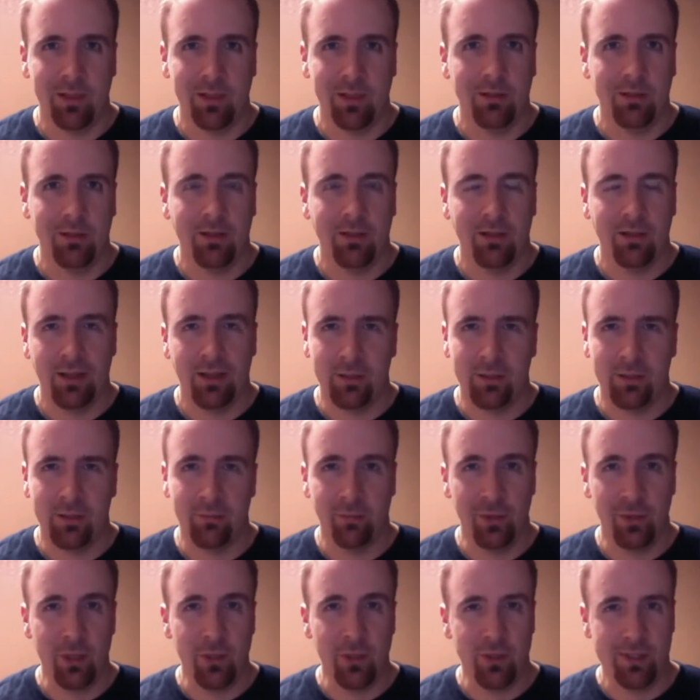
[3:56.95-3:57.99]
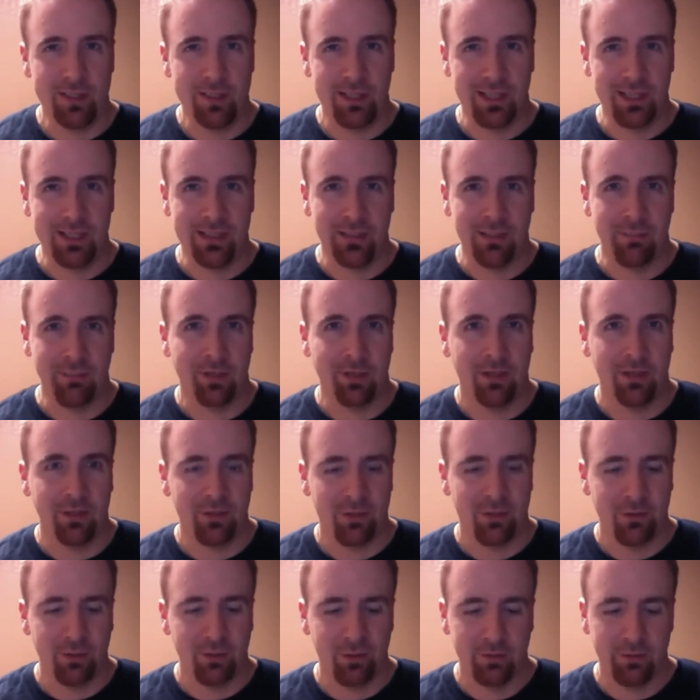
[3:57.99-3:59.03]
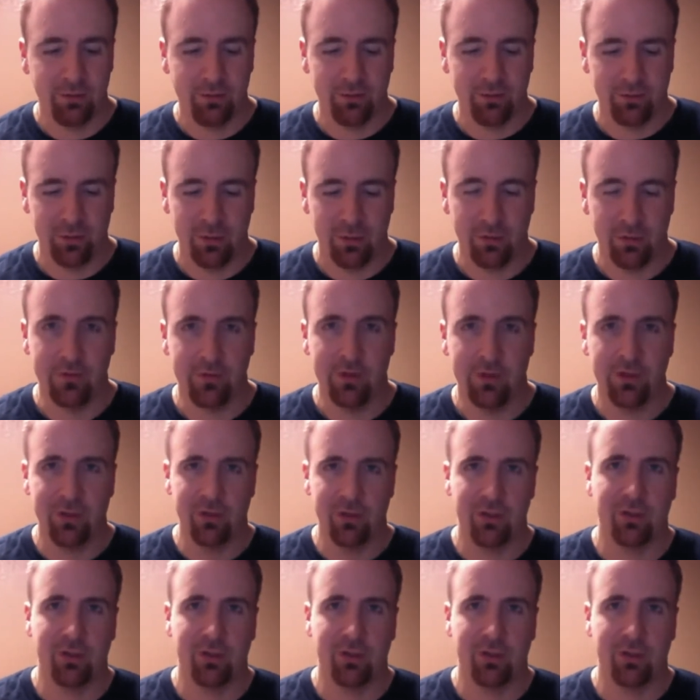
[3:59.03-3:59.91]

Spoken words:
For you, is it better to have started